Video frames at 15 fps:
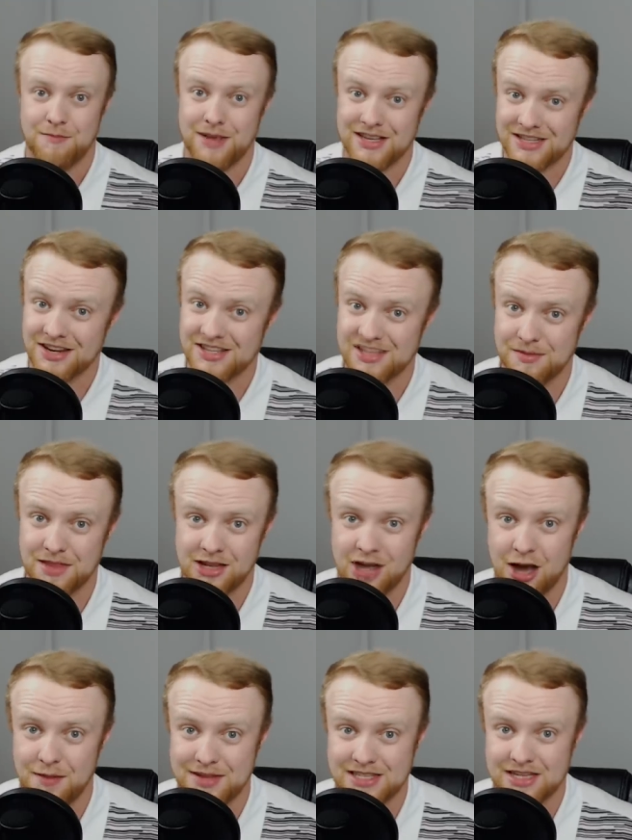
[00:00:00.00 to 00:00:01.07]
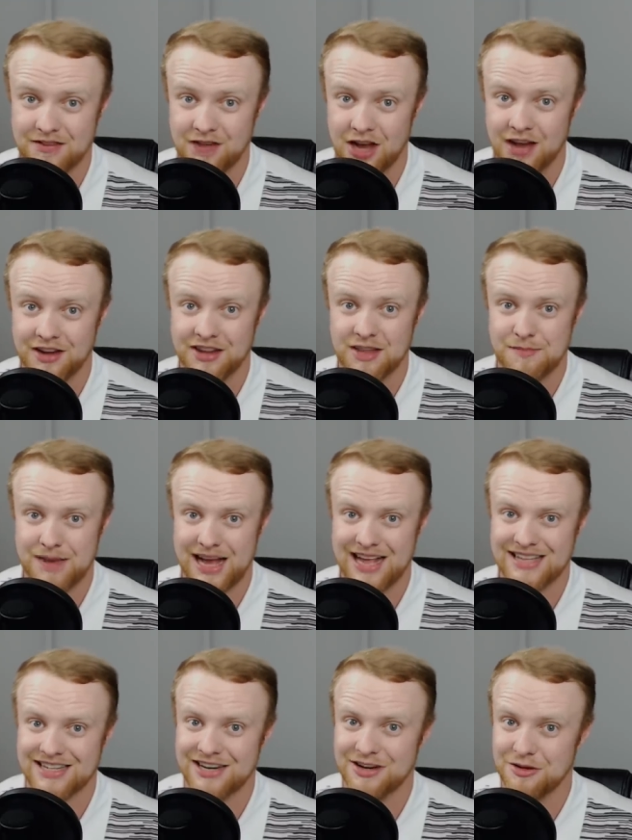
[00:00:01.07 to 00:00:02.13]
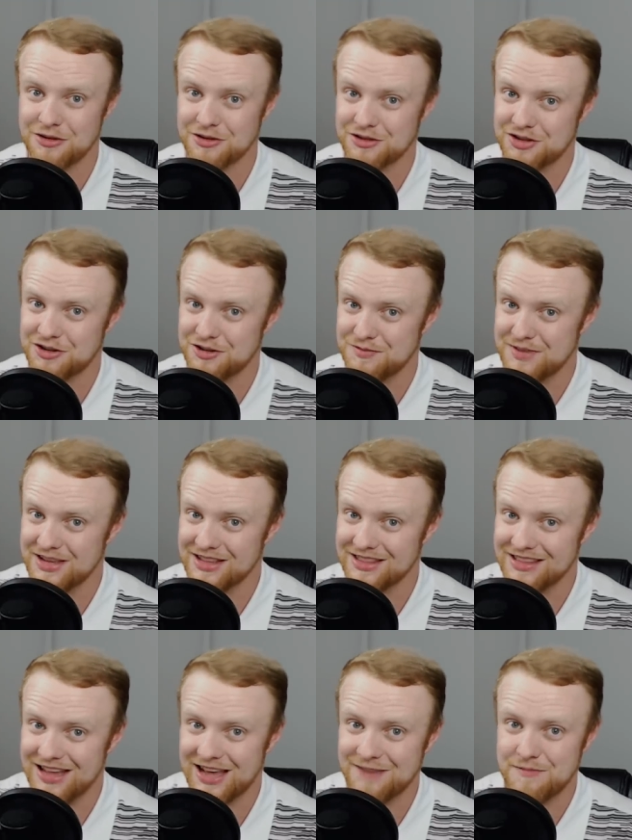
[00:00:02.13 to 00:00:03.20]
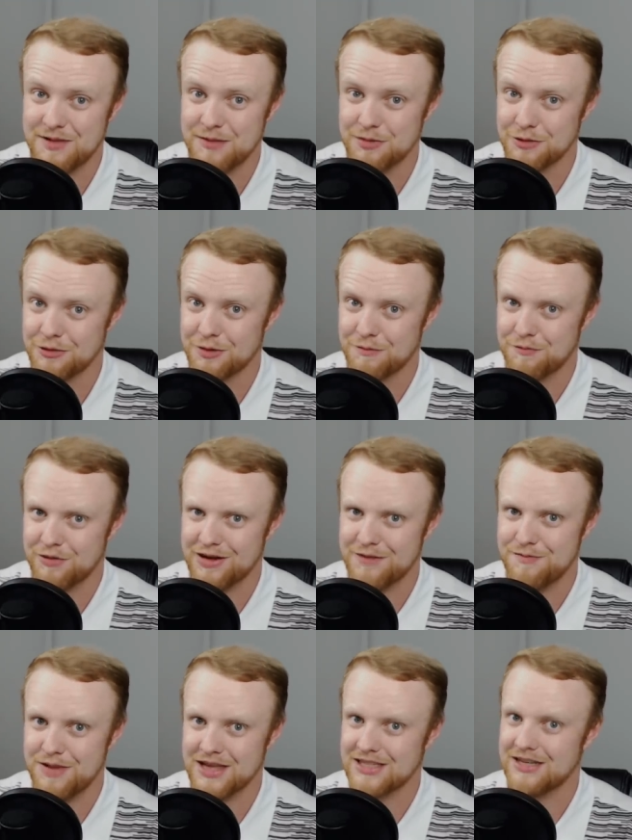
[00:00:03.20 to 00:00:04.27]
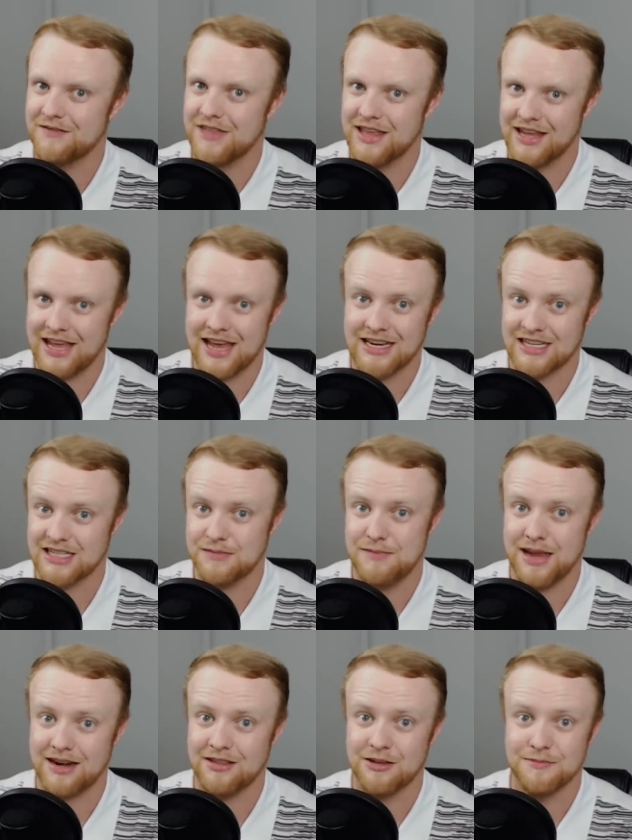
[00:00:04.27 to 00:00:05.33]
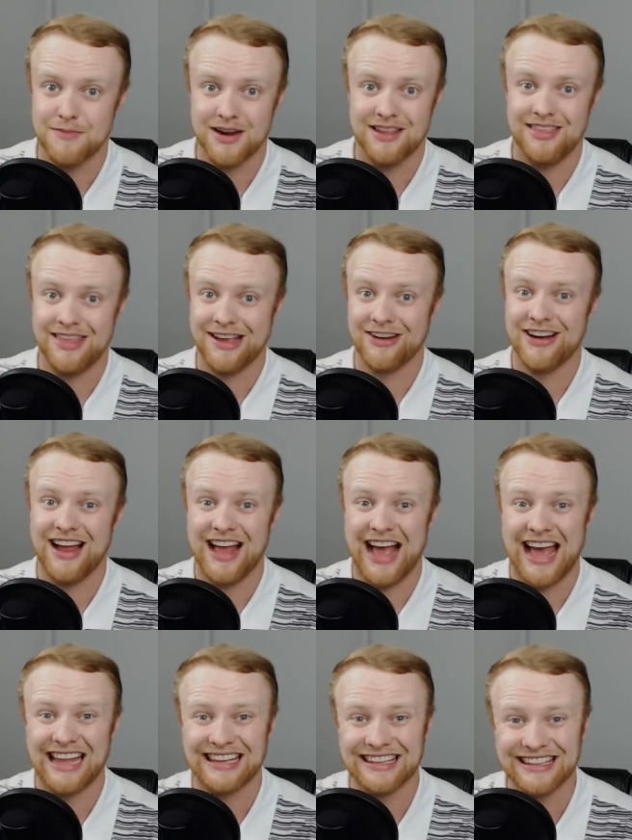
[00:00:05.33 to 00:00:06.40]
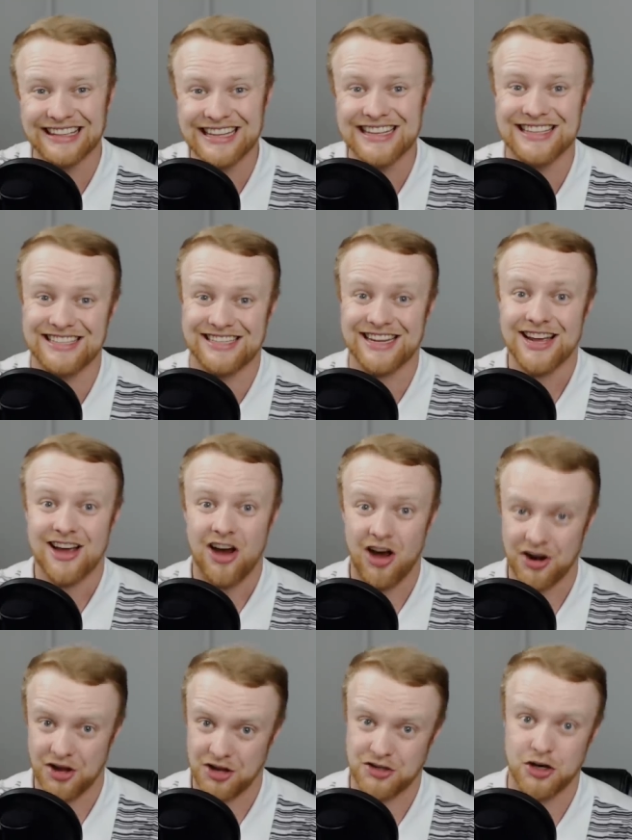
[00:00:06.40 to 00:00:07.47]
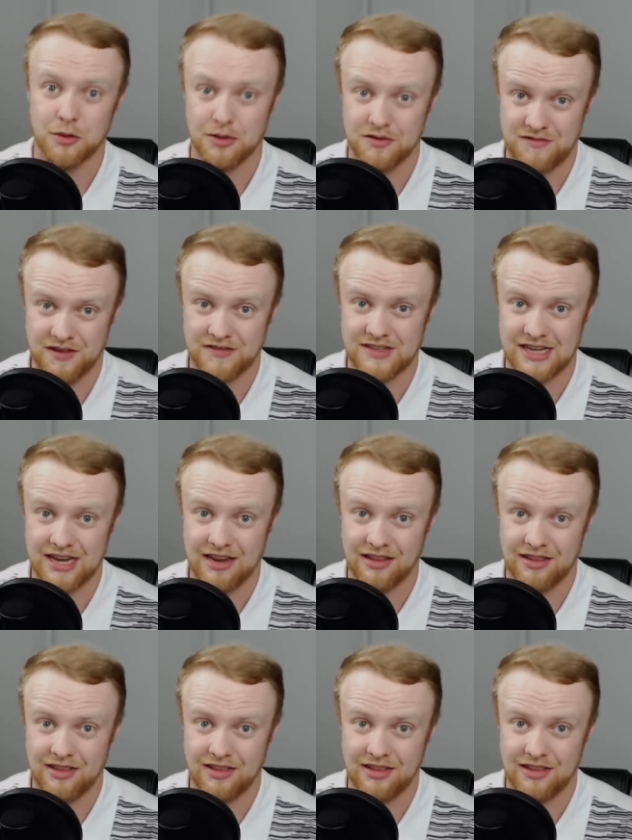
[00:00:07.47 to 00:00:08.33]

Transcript: Based on some of the comments I've gotten in the past, I know there's going to be a lot of people who are pretty pissed if they can't expect their money there at least on October 15th.